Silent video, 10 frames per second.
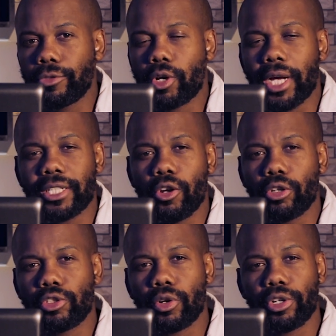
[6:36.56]
To cut a
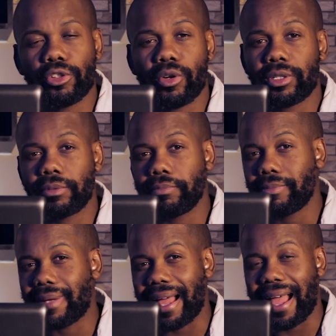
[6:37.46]
long story short,
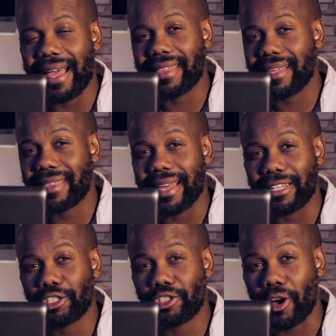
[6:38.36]
I think they
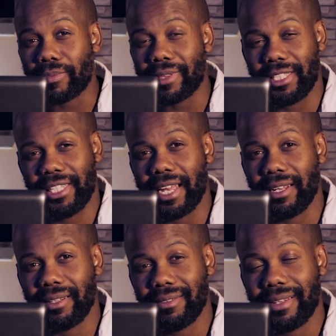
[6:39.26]
had stopped the channel